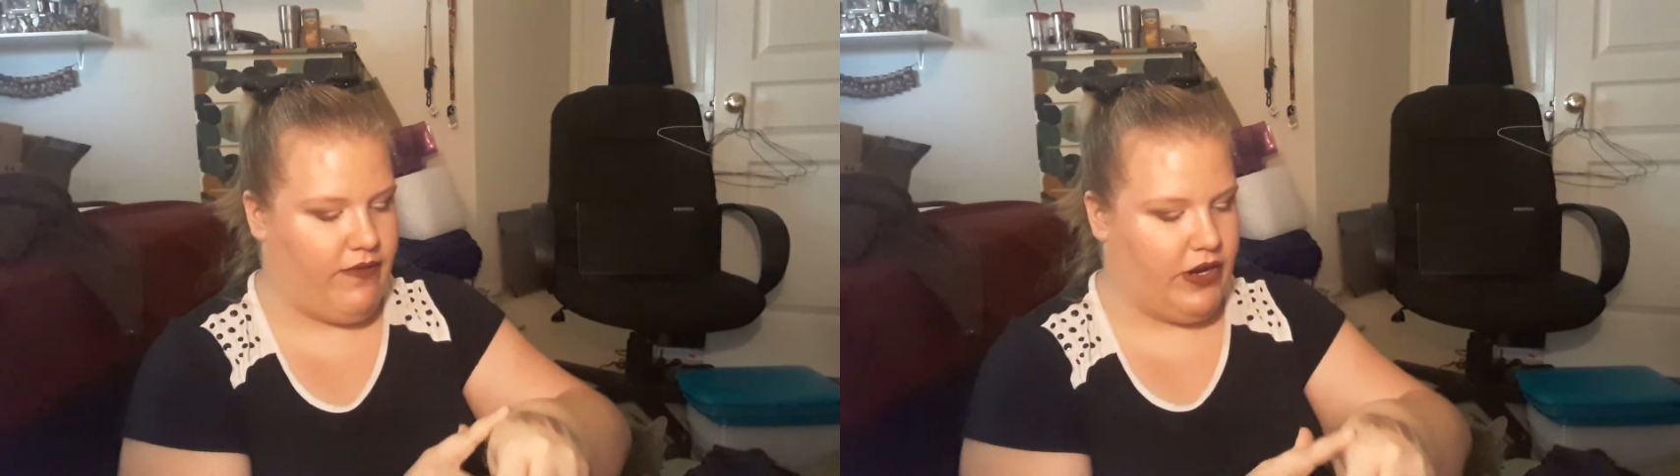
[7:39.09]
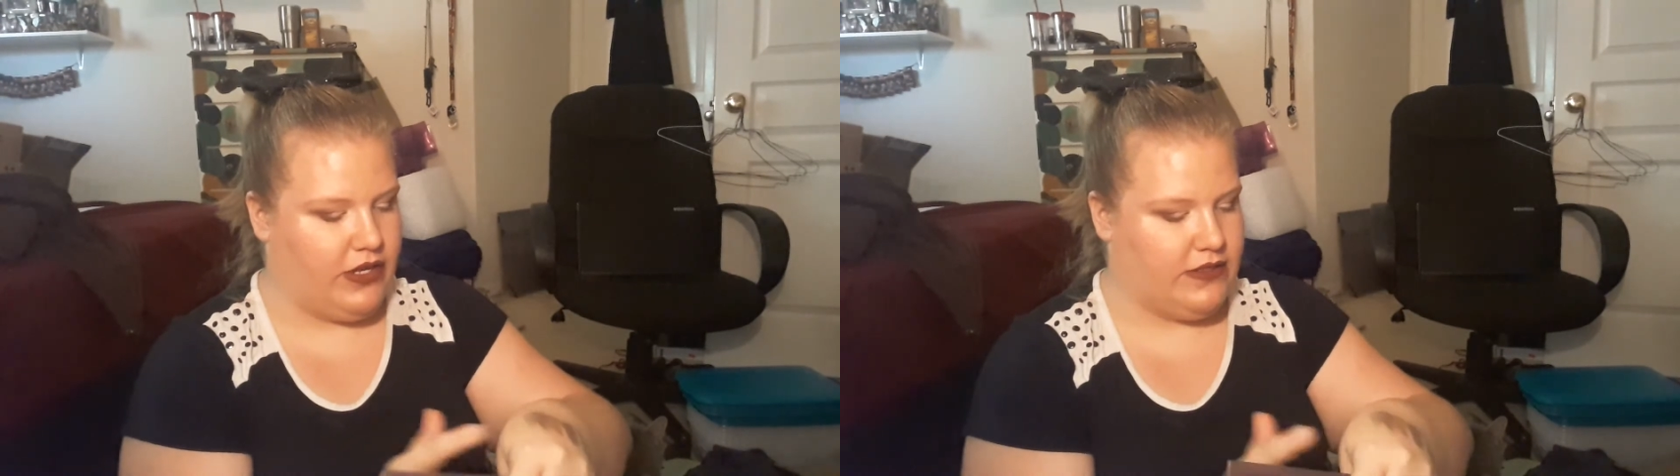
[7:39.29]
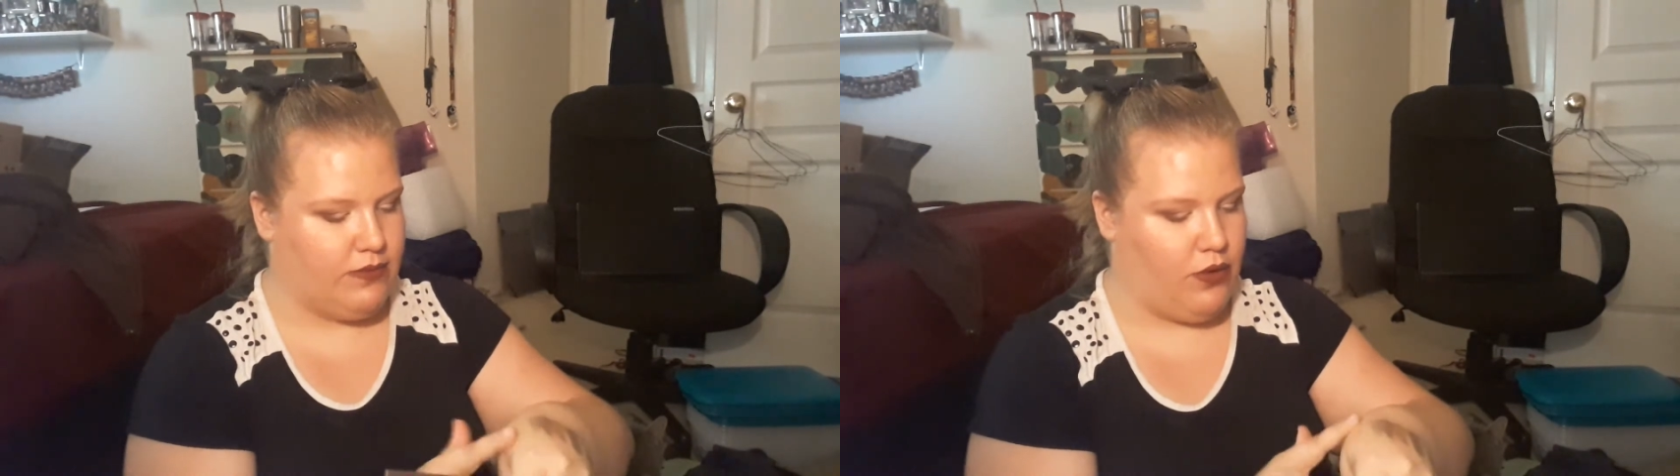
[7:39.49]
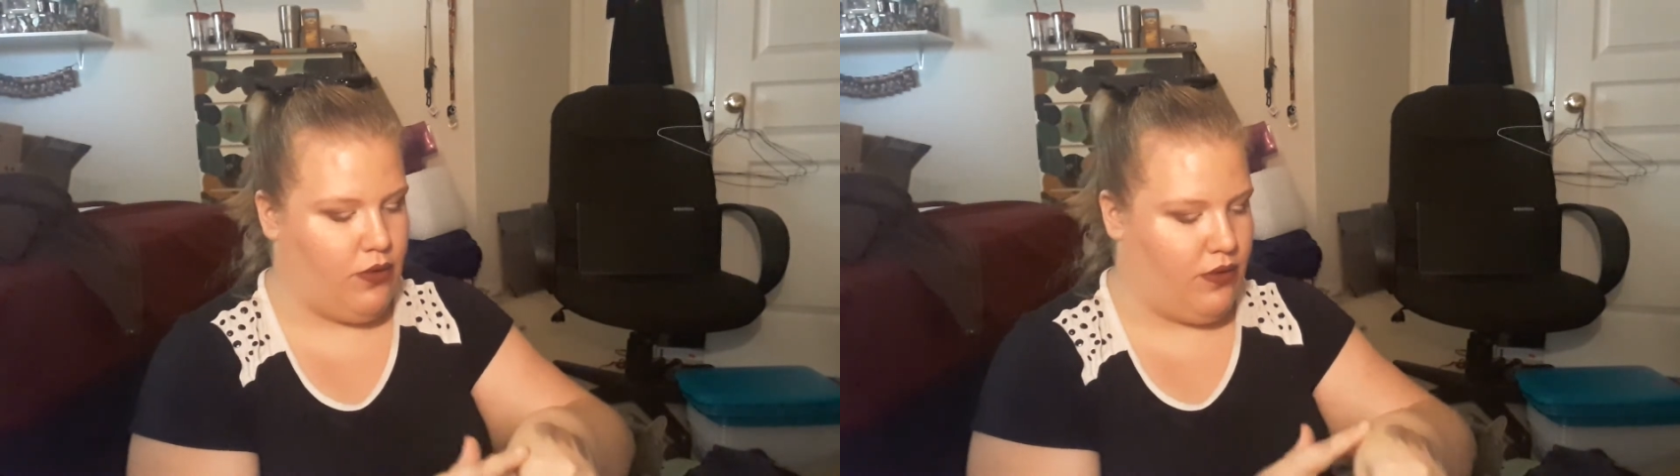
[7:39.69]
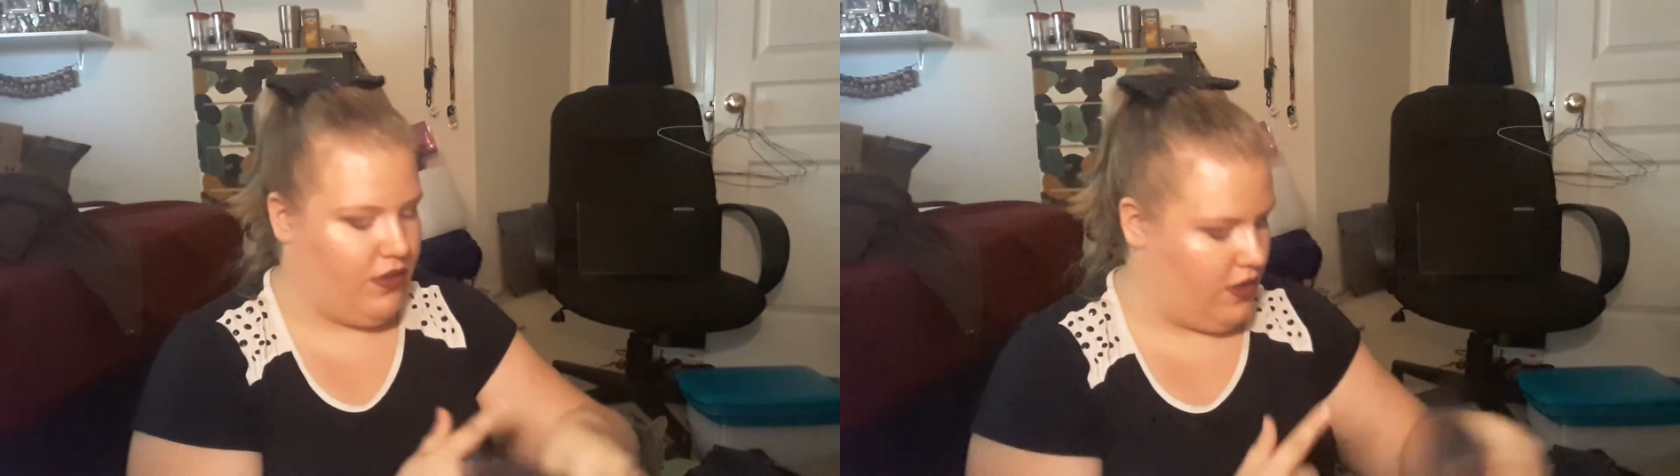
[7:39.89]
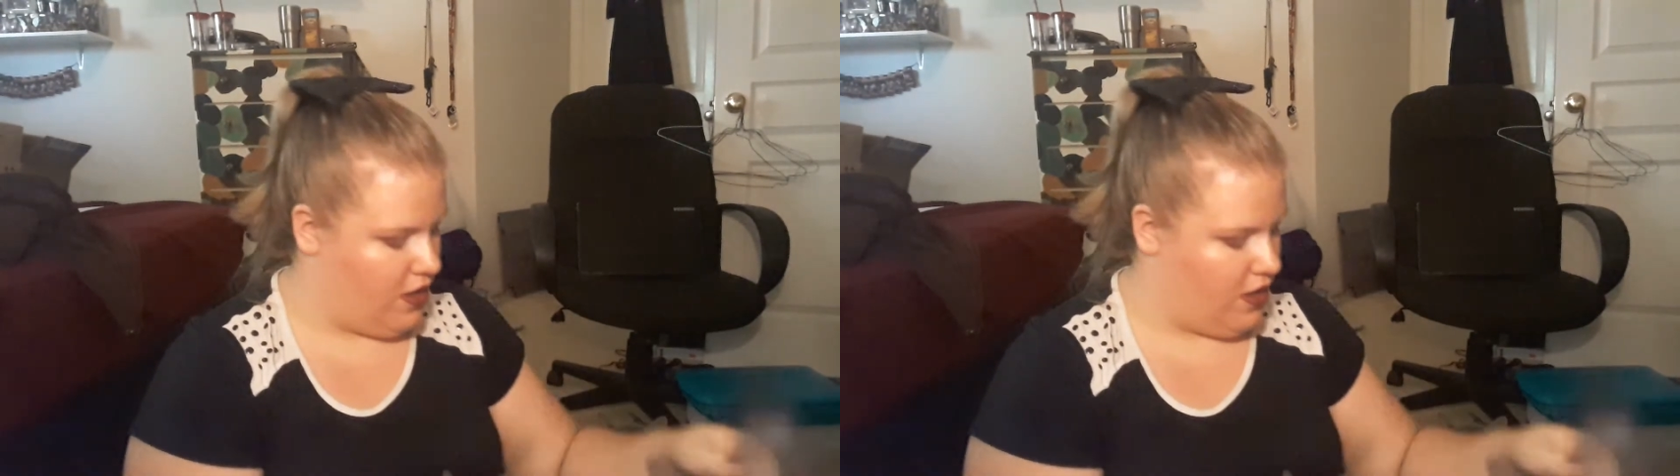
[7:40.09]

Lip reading: very smooth.